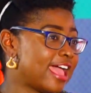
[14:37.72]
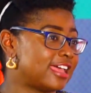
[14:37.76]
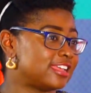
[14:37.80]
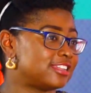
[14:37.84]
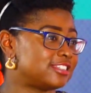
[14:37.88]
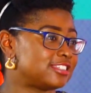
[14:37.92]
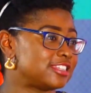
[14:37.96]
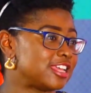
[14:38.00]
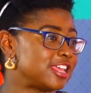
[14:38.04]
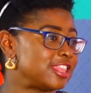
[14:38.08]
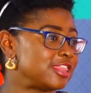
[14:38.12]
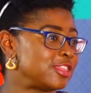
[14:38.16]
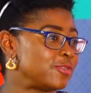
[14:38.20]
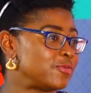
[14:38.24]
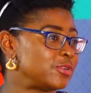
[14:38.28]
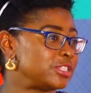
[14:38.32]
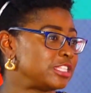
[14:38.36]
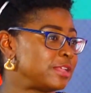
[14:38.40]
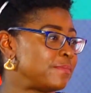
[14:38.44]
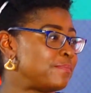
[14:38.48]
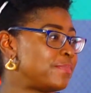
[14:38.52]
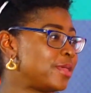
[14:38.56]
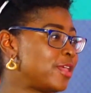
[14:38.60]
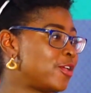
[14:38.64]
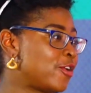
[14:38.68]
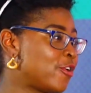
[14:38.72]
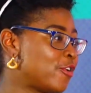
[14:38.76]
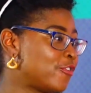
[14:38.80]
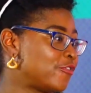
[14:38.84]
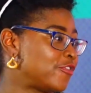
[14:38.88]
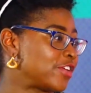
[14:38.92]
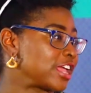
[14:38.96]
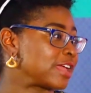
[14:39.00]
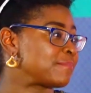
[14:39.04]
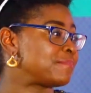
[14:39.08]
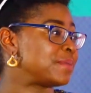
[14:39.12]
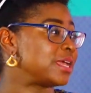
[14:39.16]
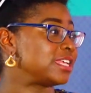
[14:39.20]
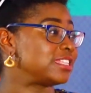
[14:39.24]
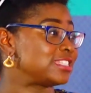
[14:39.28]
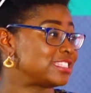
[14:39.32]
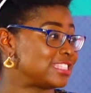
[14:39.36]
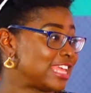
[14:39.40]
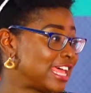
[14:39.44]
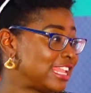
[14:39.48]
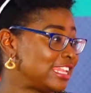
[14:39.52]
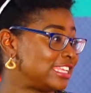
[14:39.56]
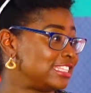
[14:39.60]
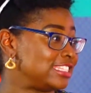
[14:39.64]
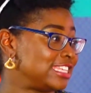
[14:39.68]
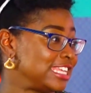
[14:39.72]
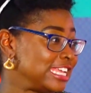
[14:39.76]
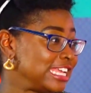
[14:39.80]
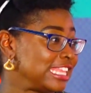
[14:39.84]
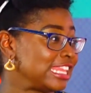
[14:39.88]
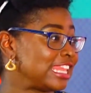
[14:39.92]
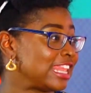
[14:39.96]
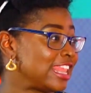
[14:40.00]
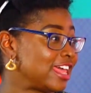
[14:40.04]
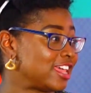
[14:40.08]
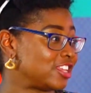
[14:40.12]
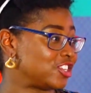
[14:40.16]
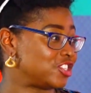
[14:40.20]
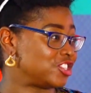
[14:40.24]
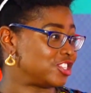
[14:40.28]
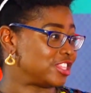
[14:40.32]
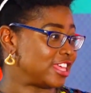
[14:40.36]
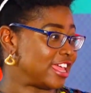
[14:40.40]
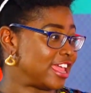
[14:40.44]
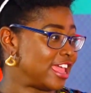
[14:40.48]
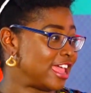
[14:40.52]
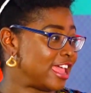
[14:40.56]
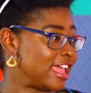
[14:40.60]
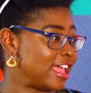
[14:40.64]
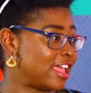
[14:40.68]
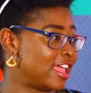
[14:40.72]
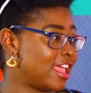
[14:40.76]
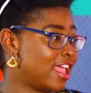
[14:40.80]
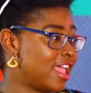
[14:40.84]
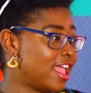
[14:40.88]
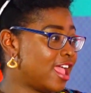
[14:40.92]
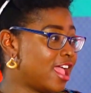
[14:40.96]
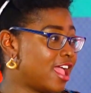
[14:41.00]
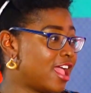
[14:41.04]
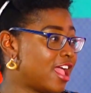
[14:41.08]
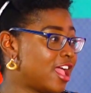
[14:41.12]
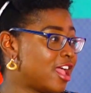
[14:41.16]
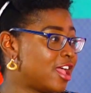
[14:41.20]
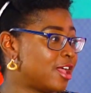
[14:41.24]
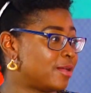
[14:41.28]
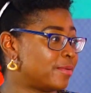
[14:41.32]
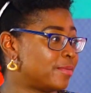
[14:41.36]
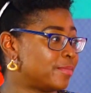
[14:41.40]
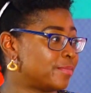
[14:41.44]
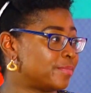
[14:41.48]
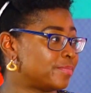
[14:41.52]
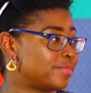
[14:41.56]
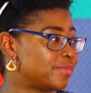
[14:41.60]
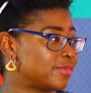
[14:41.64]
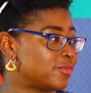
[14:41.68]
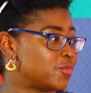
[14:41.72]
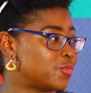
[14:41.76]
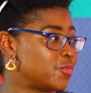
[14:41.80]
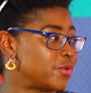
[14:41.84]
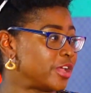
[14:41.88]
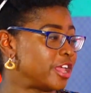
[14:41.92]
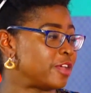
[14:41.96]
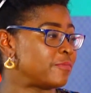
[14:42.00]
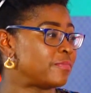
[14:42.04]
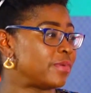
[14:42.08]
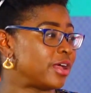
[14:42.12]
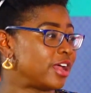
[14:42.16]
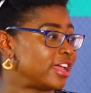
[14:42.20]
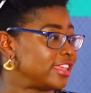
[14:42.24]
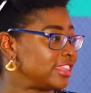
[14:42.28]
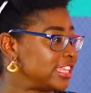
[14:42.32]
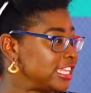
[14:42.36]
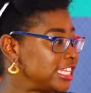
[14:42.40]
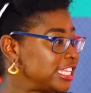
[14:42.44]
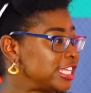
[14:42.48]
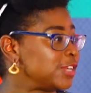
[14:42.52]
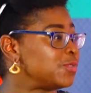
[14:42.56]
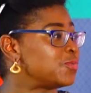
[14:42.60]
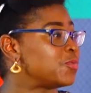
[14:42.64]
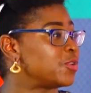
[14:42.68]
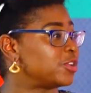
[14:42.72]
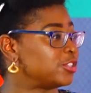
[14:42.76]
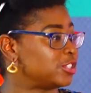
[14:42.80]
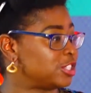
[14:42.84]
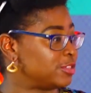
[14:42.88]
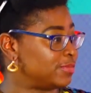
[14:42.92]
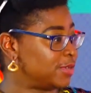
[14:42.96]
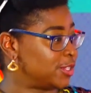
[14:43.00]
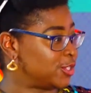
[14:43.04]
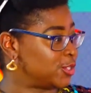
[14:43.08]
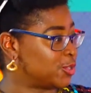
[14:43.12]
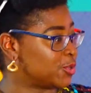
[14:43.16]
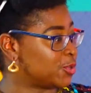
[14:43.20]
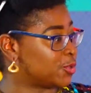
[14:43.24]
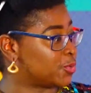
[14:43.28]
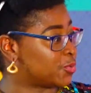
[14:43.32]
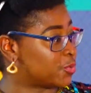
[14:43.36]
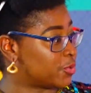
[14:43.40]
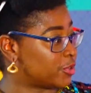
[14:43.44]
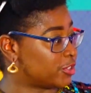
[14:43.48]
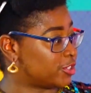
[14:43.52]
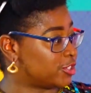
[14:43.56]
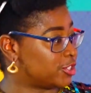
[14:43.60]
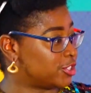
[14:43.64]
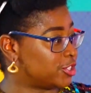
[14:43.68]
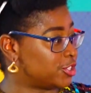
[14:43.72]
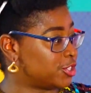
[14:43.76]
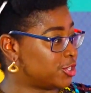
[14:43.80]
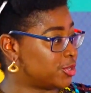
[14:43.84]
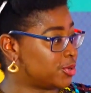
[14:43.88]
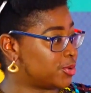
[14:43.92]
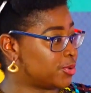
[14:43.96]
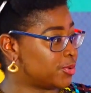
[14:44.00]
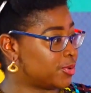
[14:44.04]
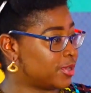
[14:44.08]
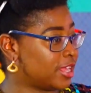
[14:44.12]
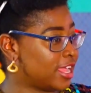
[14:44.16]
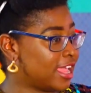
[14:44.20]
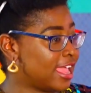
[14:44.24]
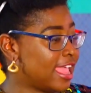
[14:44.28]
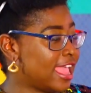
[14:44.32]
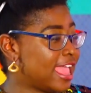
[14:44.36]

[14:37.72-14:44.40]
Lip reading: And there was a bit of a personality clash there, whereby they didn't want to be told what to do.